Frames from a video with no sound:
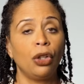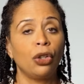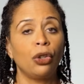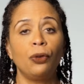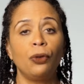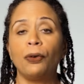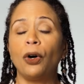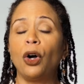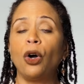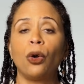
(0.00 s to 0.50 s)

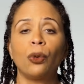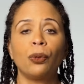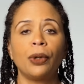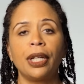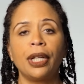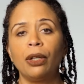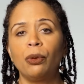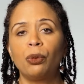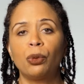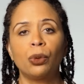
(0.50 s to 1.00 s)
You've
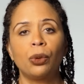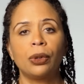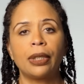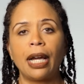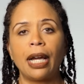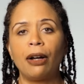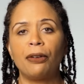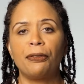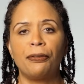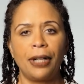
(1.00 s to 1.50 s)
already ruled
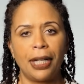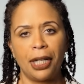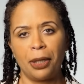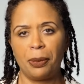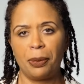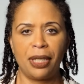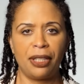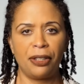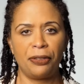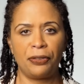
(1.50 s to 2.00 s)
out
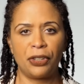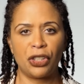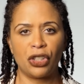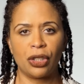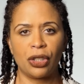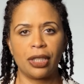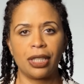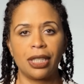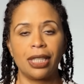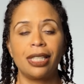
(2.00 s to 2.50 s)
vitamin
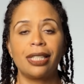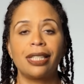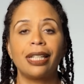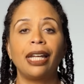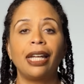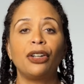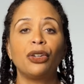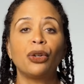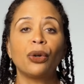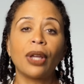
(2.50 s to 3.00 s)
deficiencies
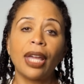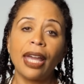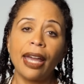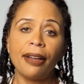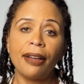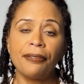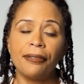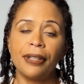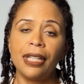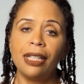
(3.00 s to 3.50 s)
and your
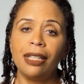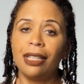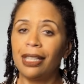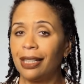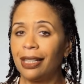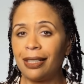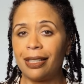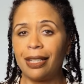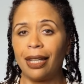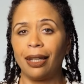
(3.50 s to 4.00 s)
caffeine
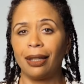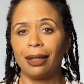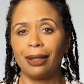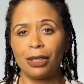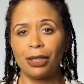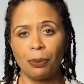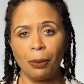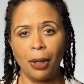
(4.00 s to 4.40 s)
intake is